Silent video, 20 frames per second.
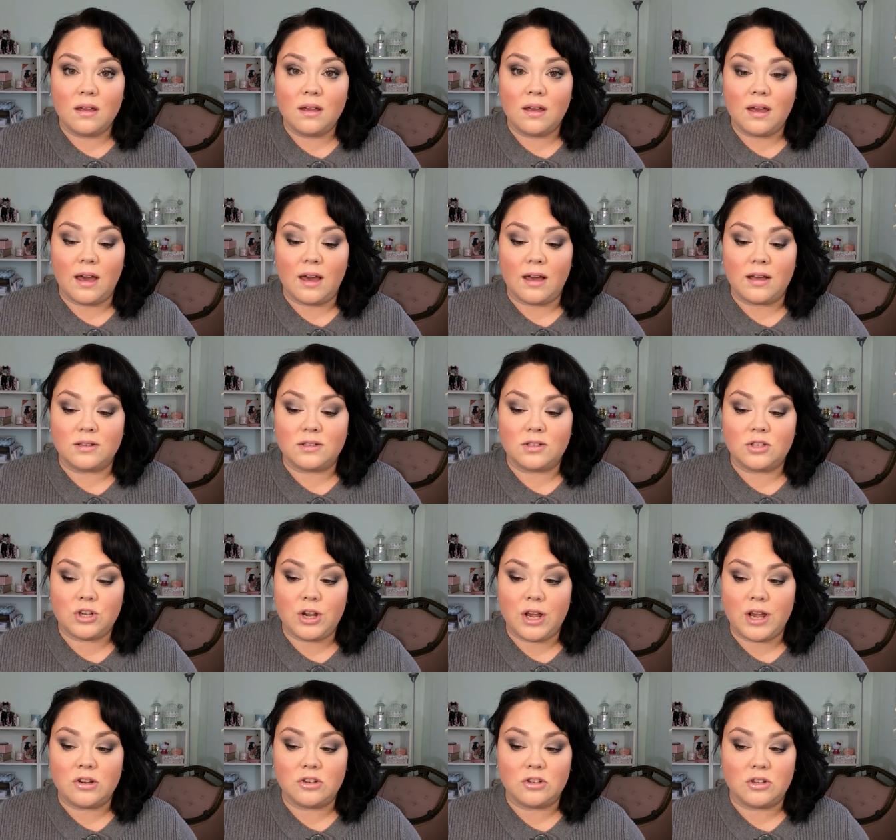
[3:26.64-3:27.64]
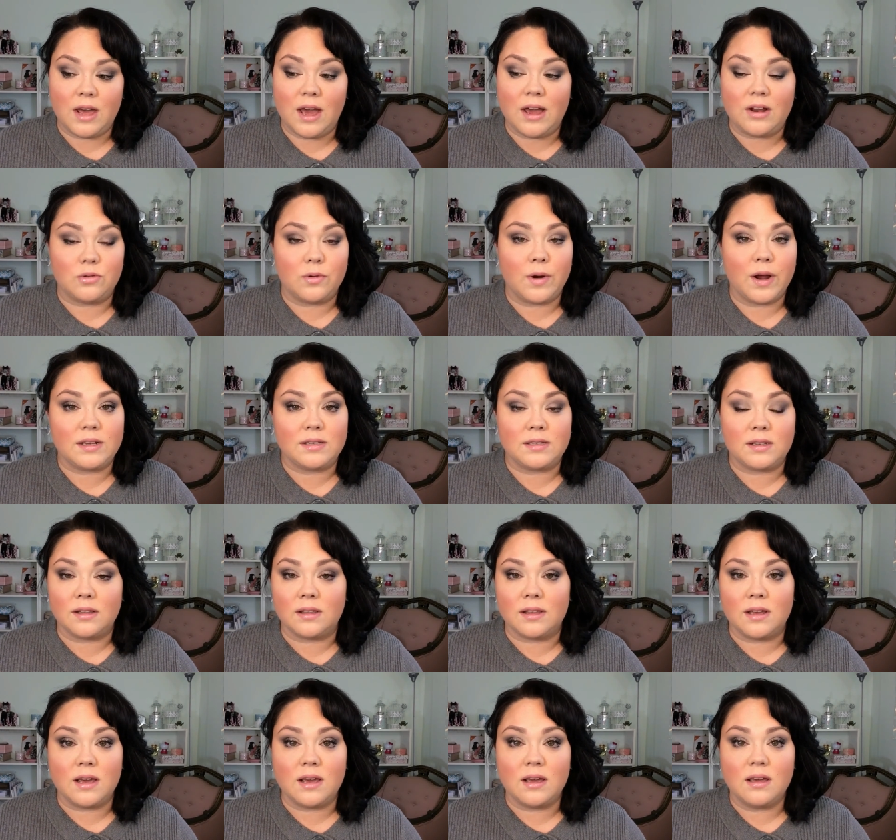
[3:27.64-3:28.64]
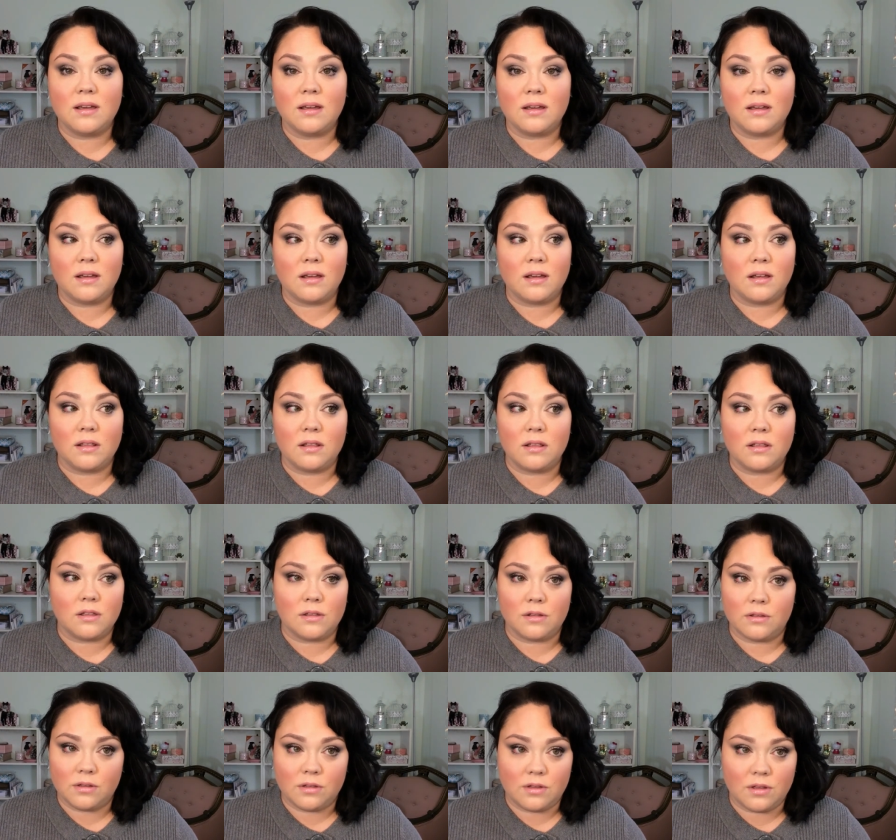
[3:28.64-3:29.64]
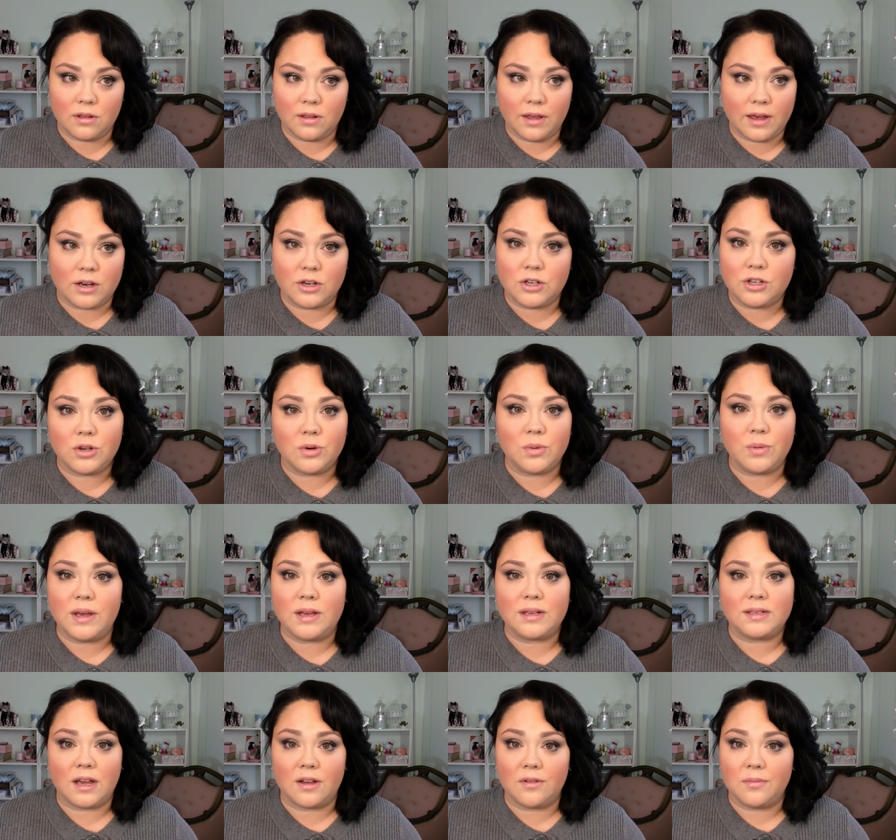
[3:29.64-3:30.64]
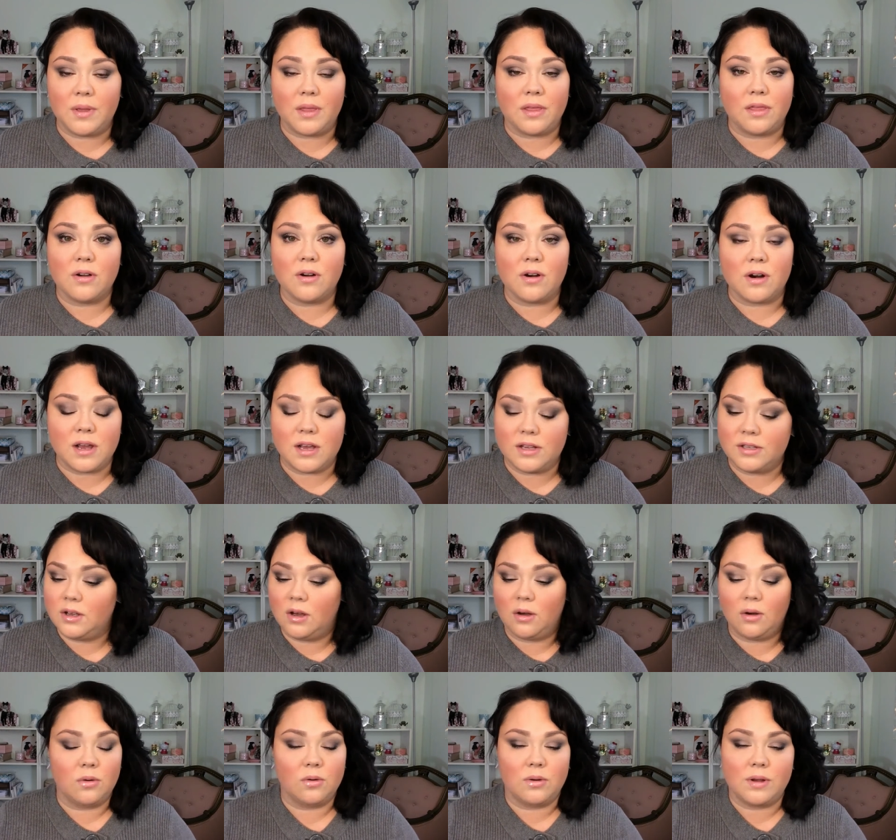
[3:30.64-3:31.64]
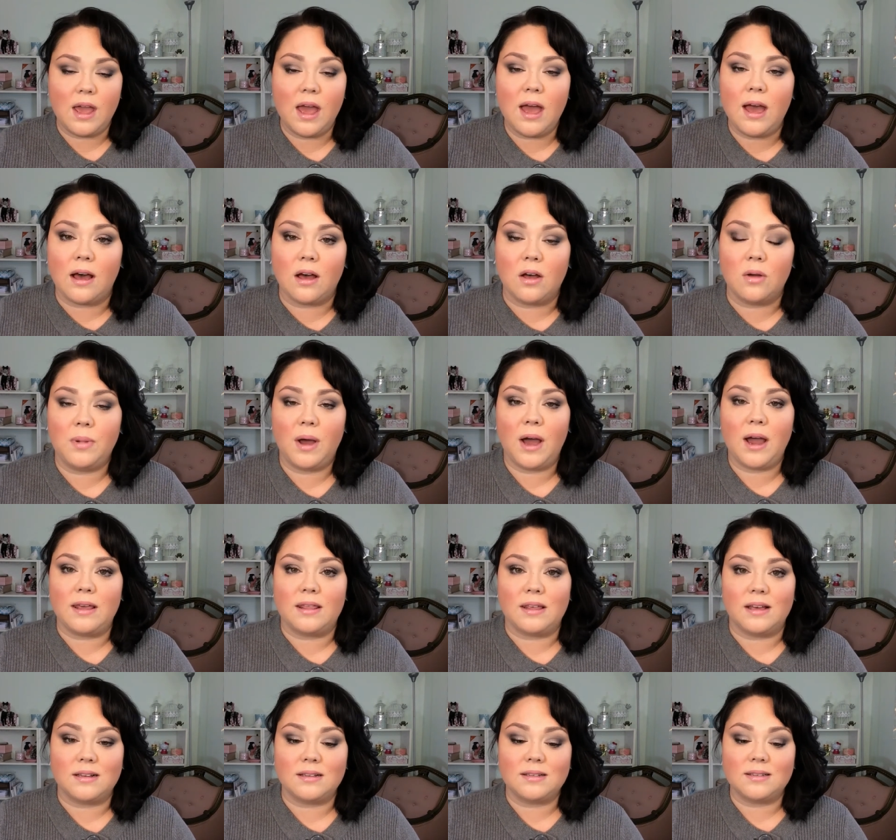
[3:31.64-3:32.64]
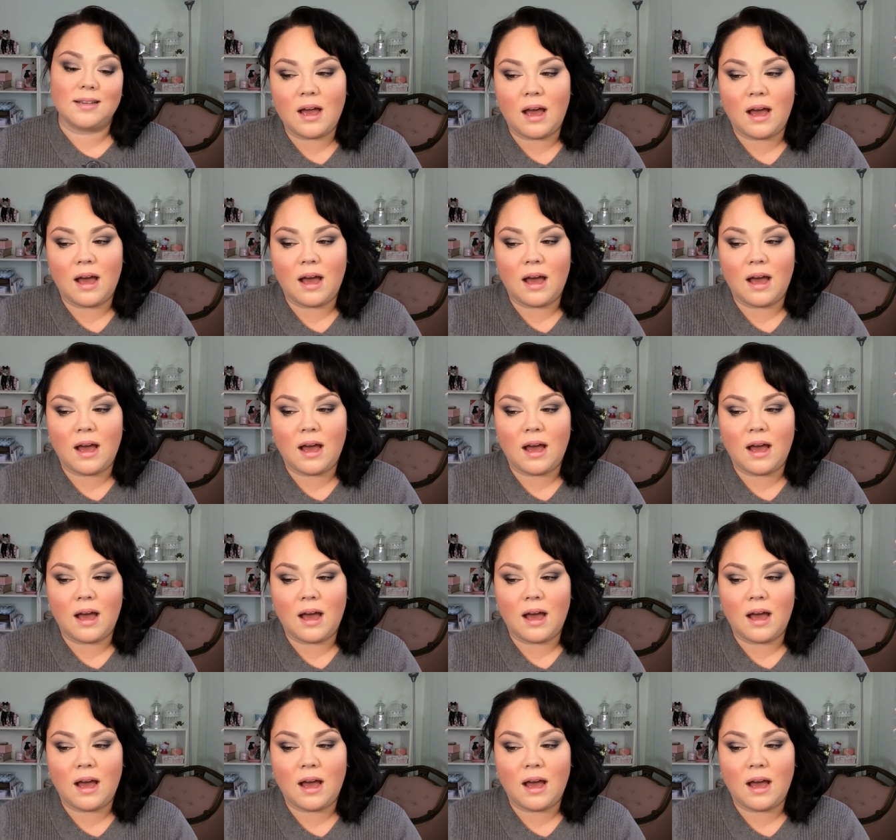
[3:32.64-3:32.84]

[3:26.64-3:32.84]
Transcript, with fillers: has changed that drastically in the, the like two weeks I've been thirty, so yeah, I'll buy this.